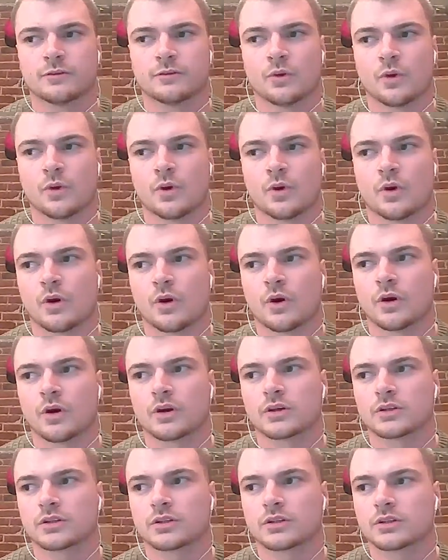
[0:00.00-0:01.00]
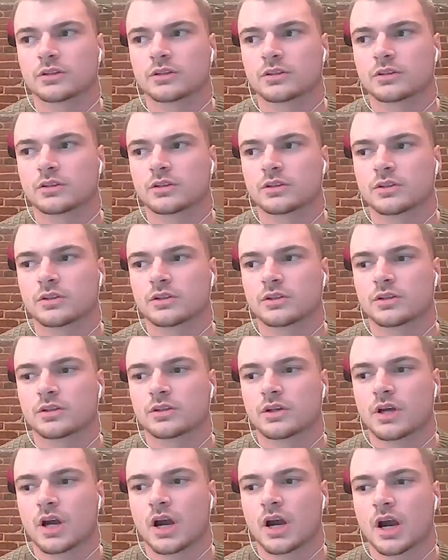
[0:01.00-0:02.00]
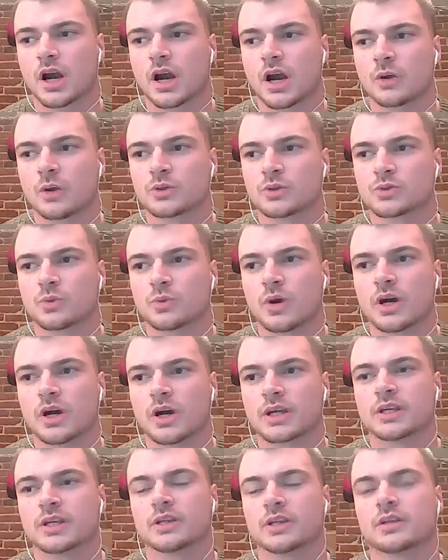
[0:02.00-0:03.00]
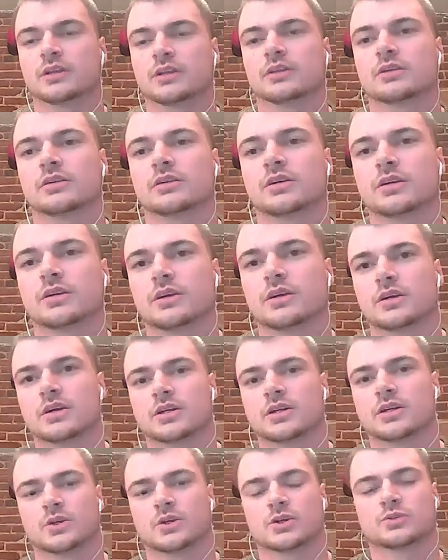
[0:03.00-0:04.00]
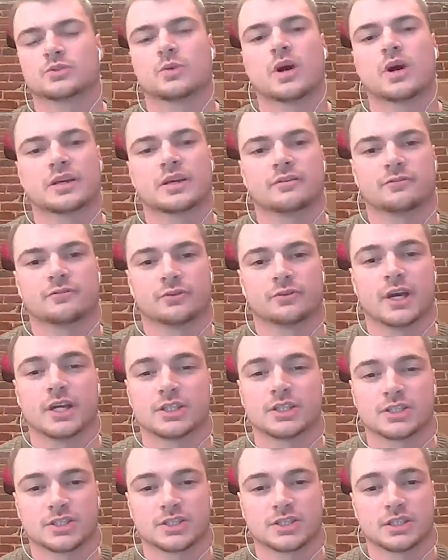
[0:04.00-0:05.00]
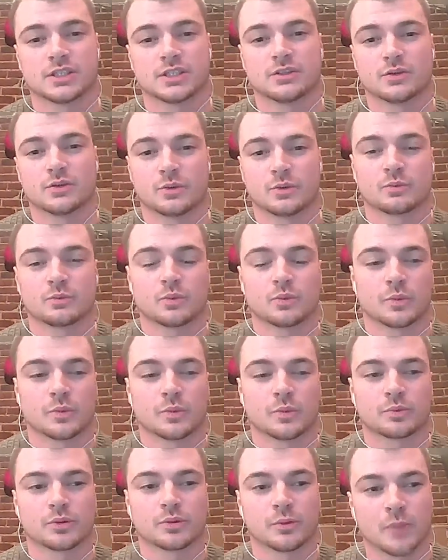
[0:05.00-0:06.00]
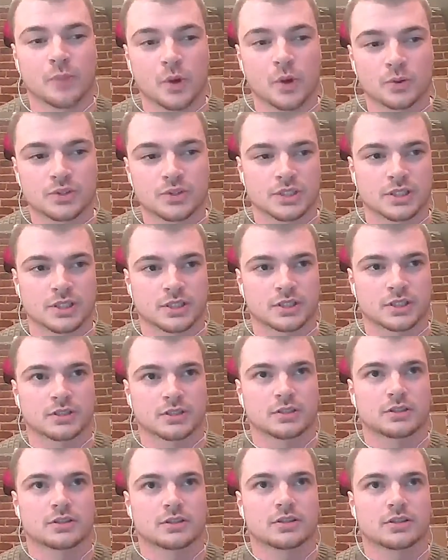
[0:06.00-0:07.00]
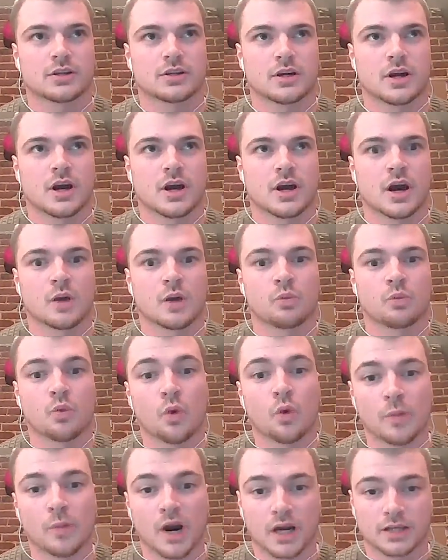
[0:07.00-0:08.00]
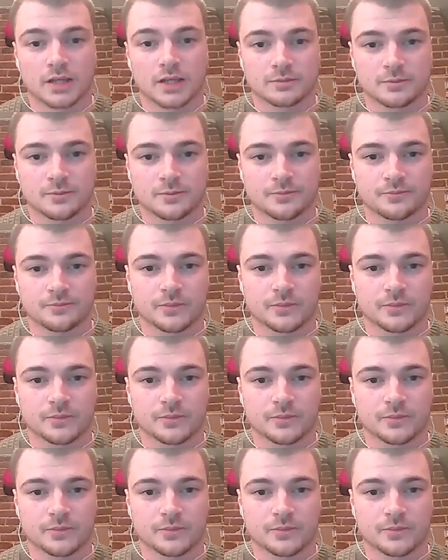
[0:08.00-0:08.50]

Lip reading: for I was working for an agency that were promoting Walmart.